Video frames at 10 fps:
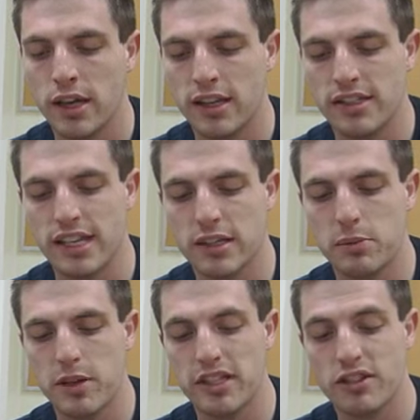These
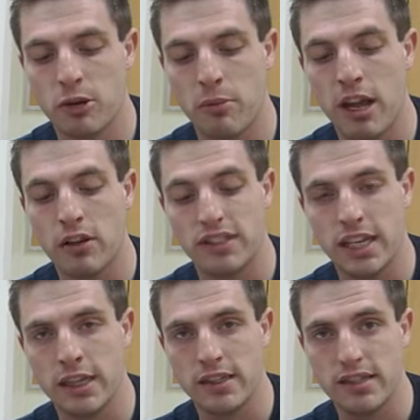next pieces are made out of
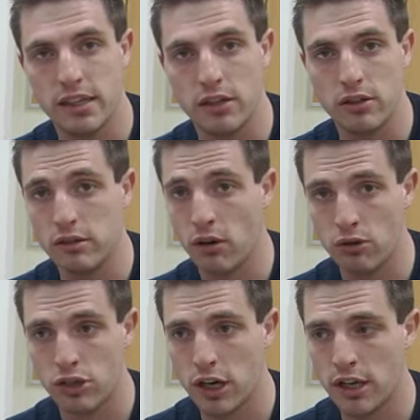stainless steel.
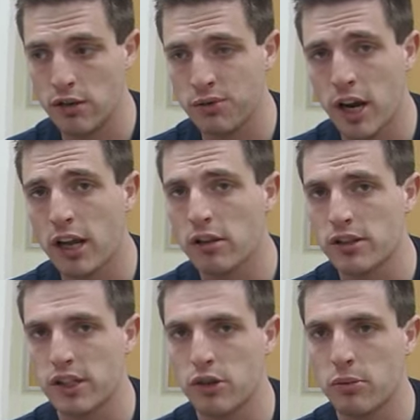Don't try to use regular
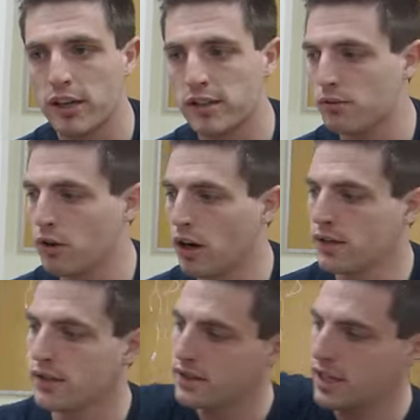steel because it
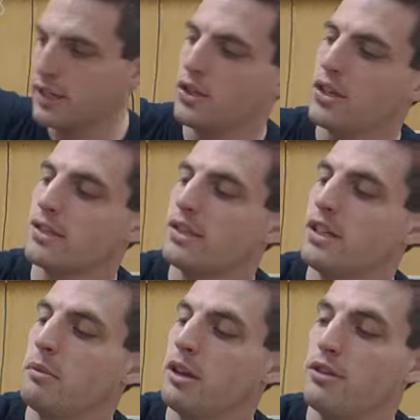rusts. As you can
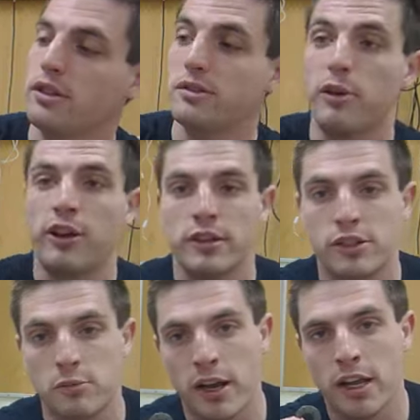see, my thrust bearings
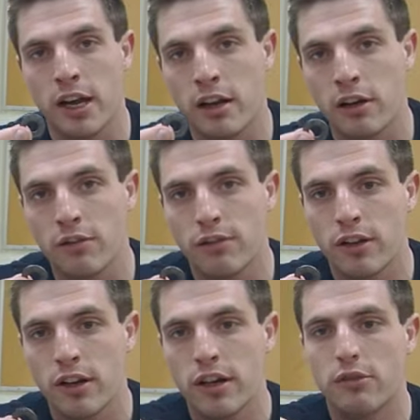are made out of
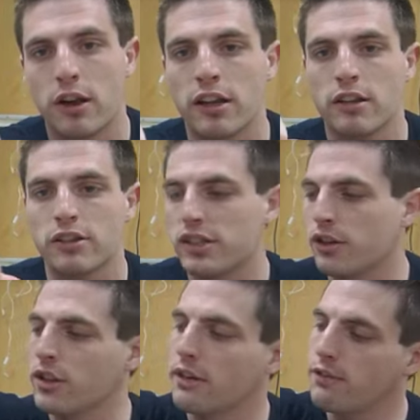regular steel,
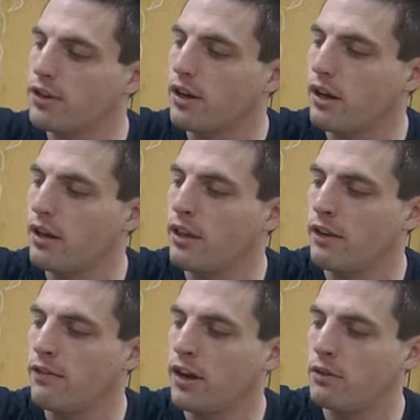and
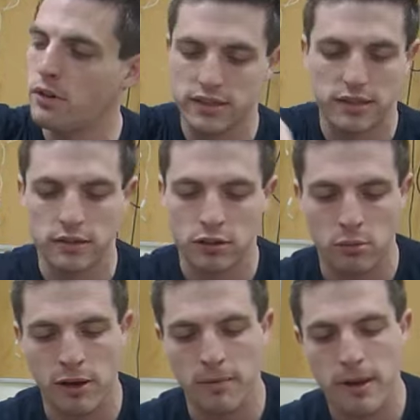they've rusted a little
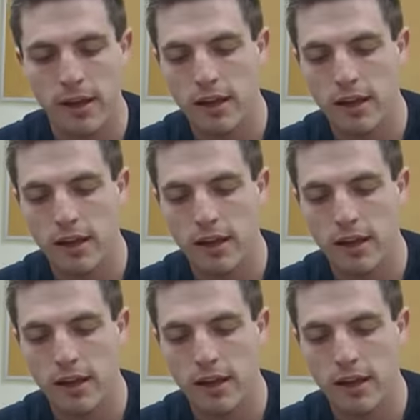bit.